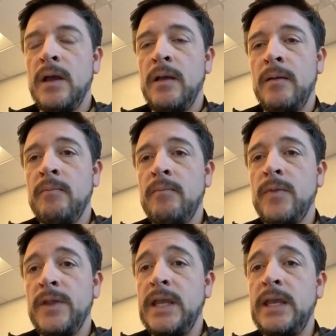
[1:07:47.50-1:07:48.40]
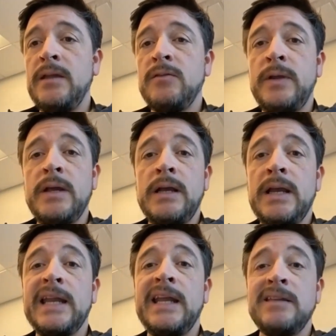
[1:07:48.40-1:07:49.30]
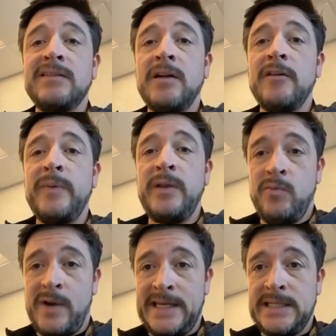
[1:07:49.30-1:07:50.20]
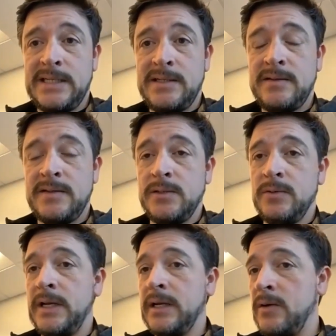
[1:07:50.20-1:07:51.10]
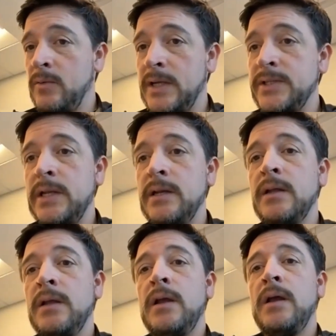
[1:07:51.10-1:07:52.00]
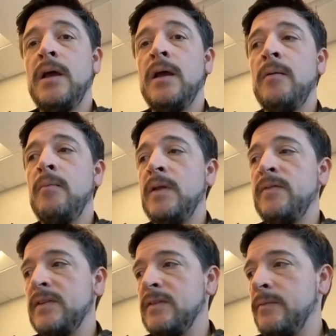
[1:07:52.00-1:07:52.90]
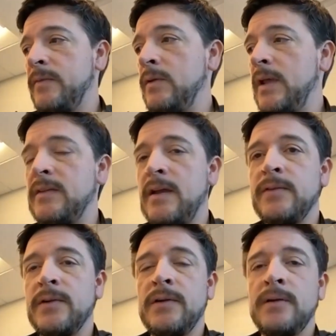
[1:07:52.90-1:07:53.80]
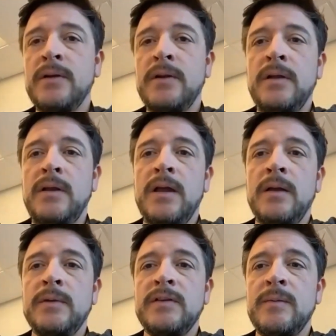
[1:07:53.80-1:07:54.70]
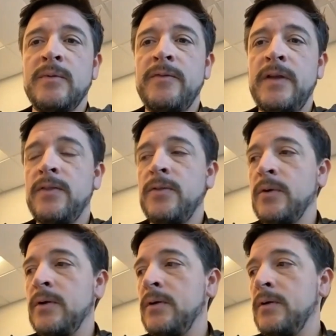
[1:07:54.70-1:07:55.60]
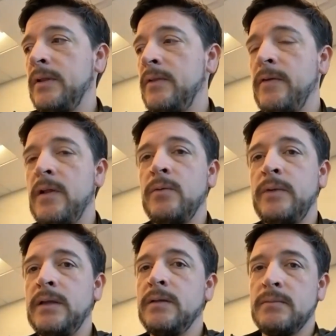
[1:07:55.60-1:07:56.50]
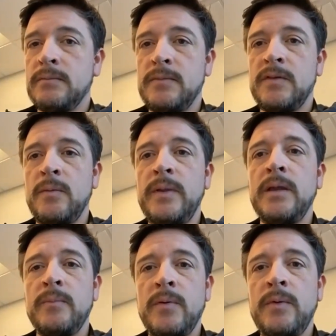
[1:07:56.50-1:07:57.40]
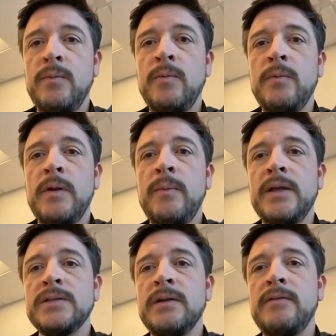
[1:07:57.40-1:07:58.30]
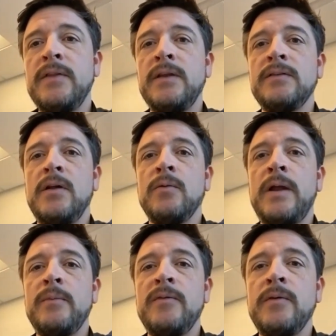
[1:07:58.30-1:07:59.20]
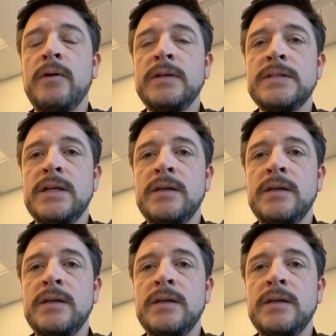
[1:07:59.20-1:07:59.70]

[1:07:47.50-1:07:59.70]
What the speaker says: The key is we got to get this RFP right. So we're not going to rush it. If it's a few days after December 5th or early the following week, so be it. But we want to make sure everything is all right before it